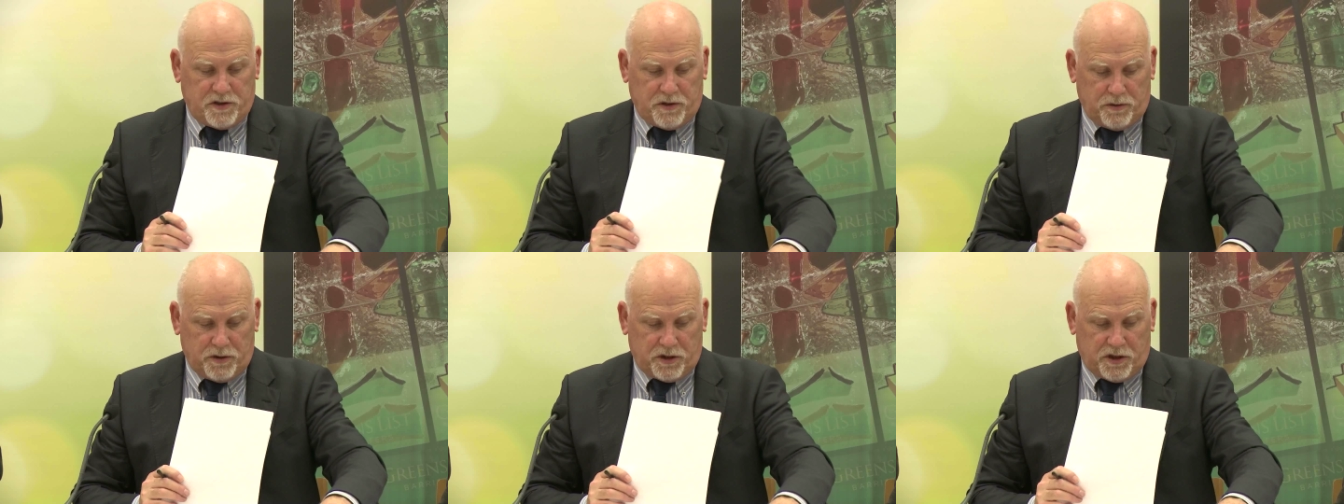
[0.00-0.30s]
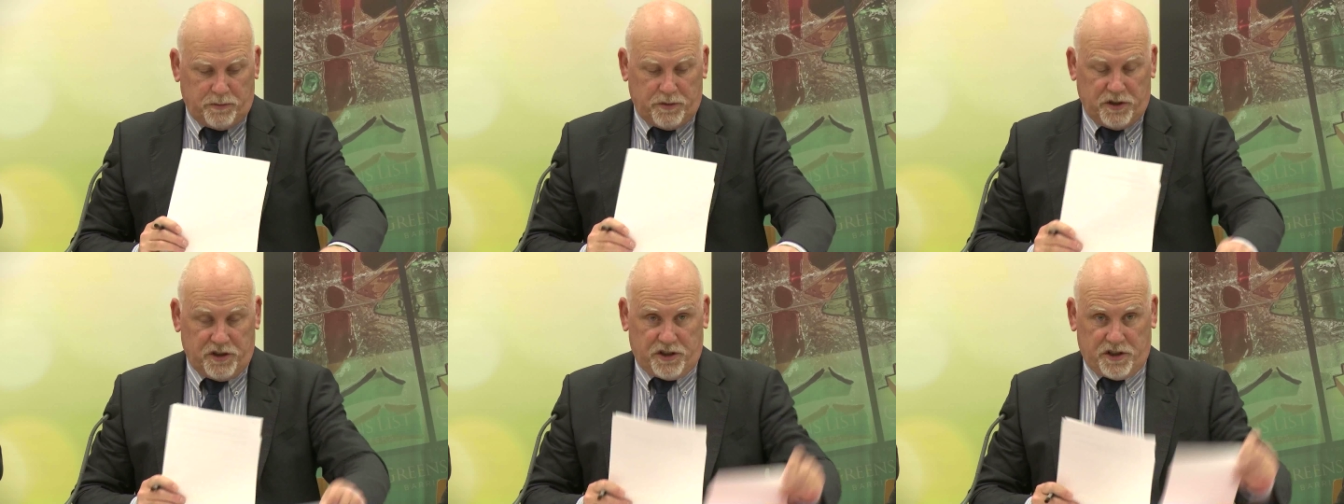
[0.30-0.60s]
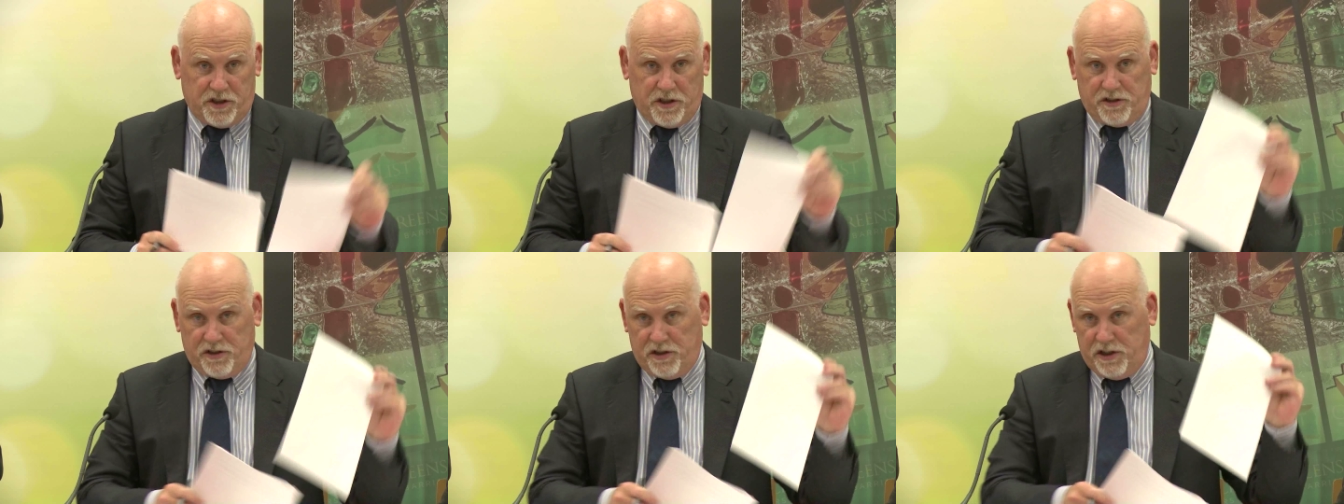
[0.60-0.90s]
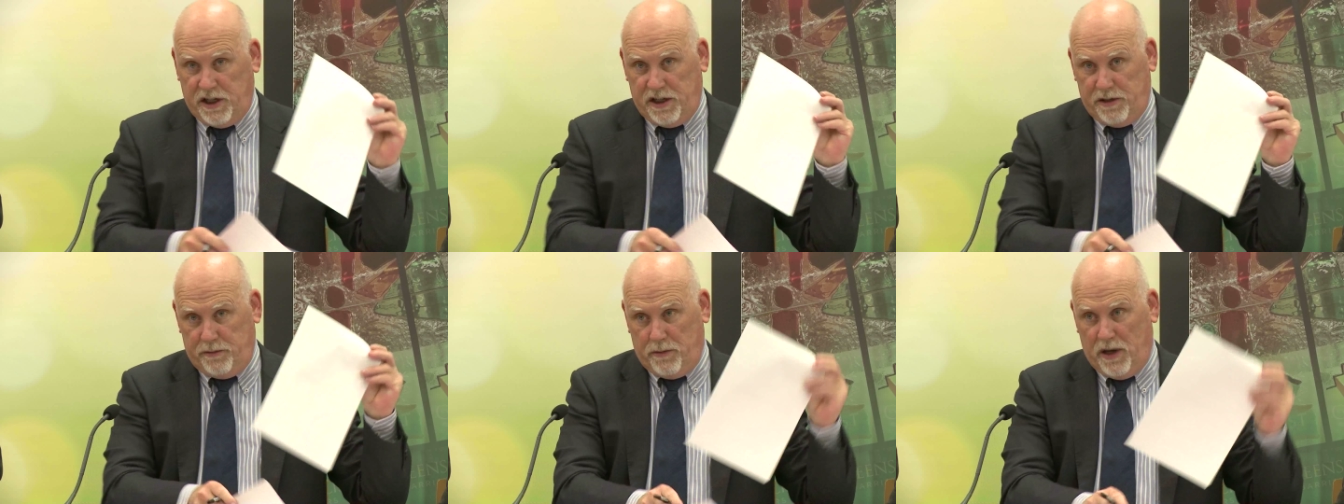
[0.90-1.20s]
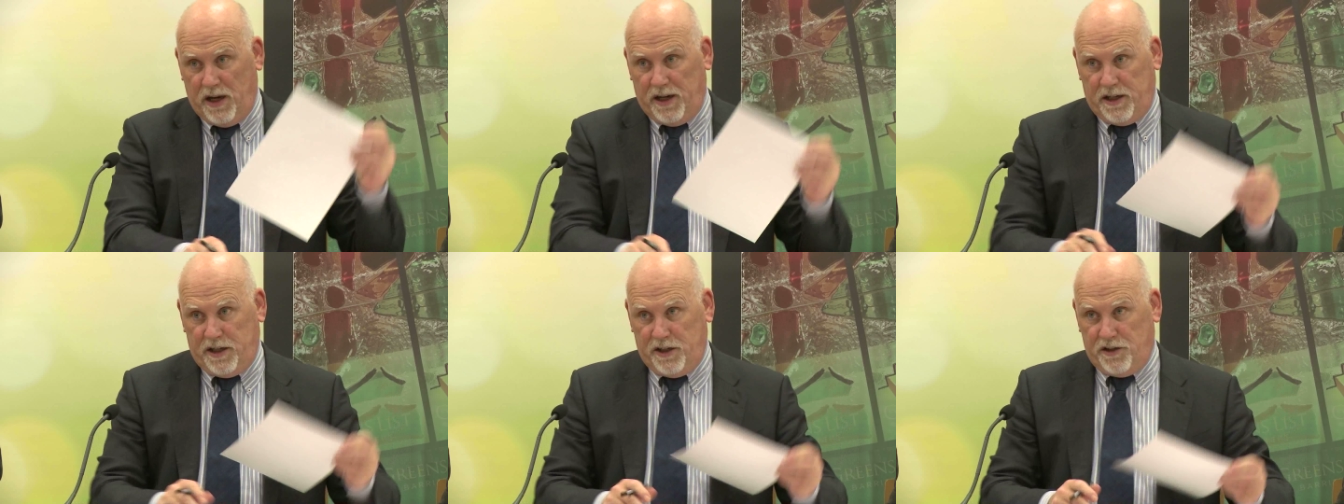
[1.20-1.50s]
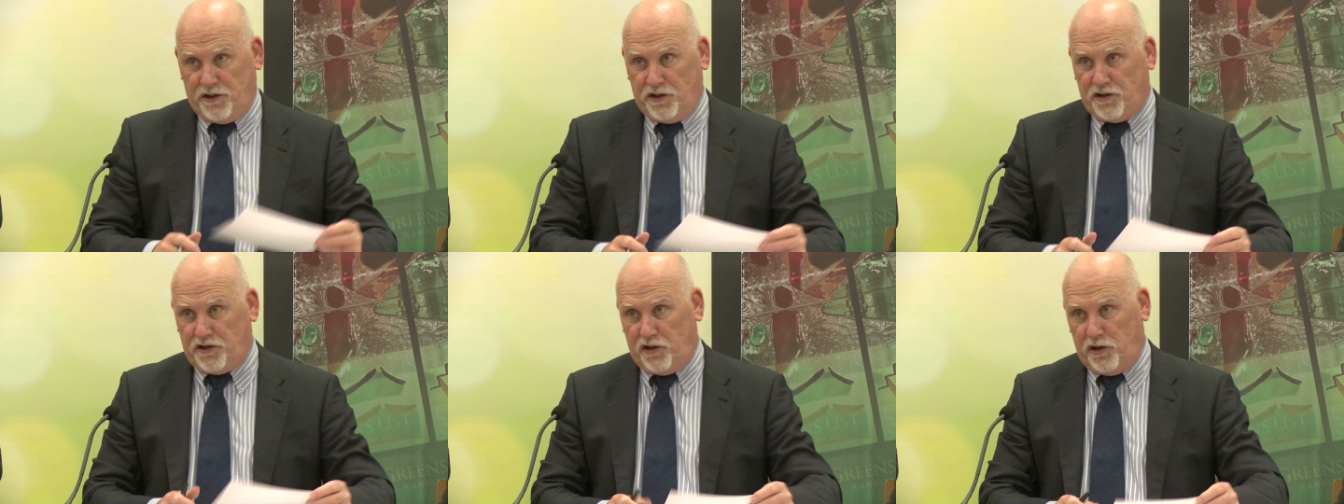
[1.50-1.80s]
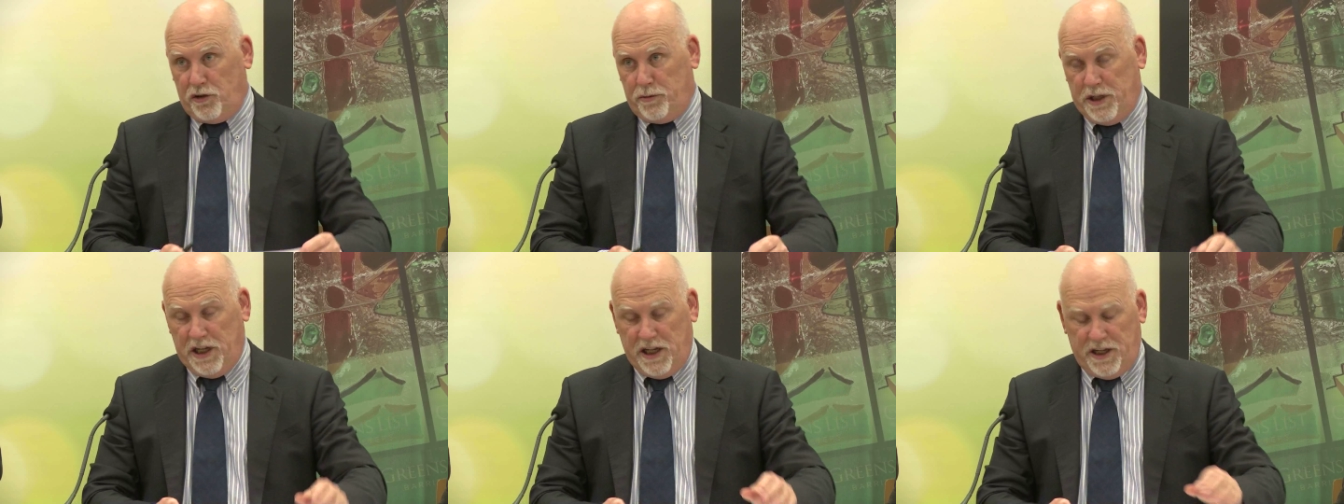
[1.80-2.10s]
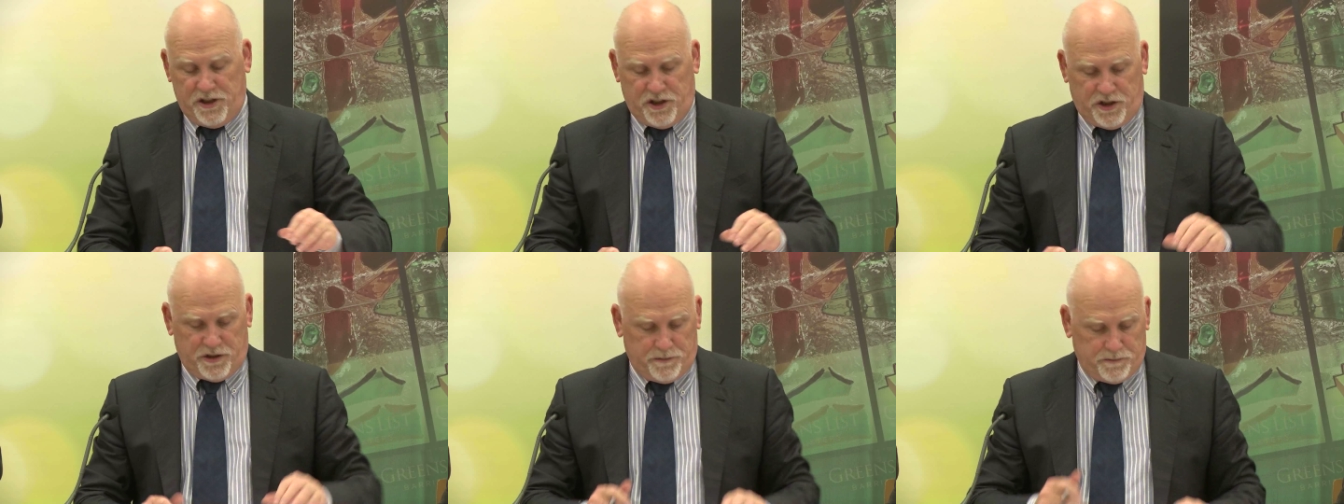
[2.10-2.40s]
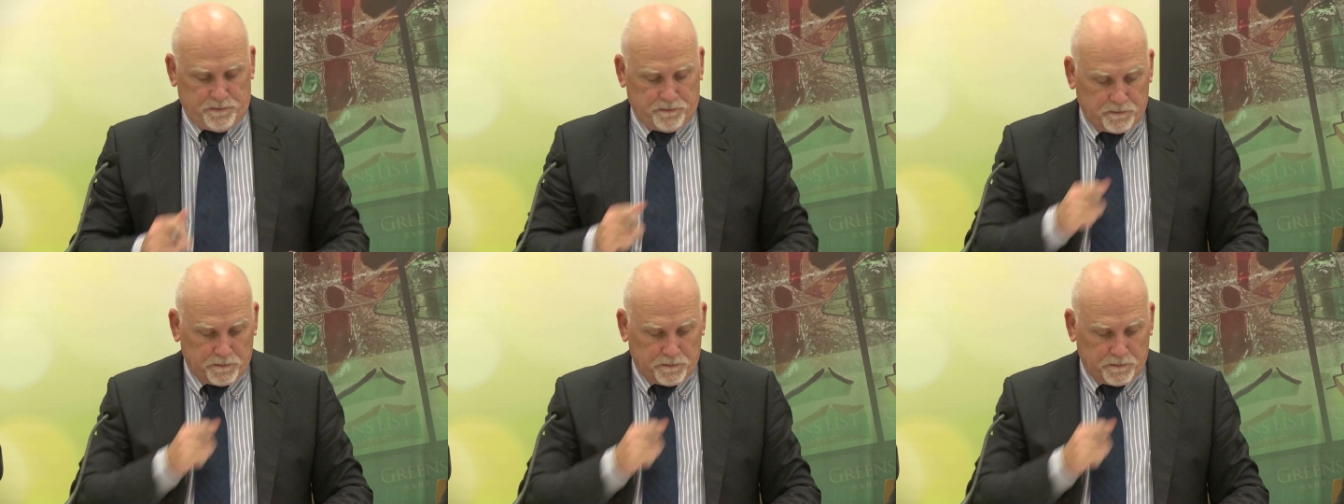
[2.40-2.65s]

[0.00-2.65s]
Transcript: to a Commissioner in making a determination,